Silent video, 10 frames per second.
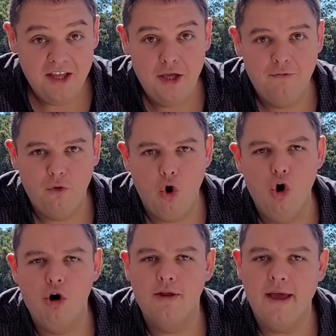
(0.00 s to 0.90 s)
If
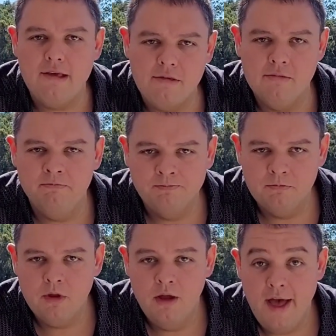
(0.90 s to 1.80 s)
orgasm
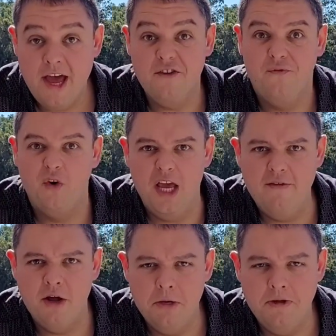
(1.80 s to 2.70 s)
had a
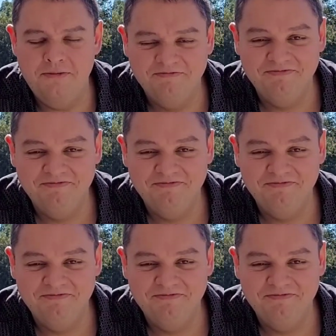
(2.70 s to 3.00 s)
flavor,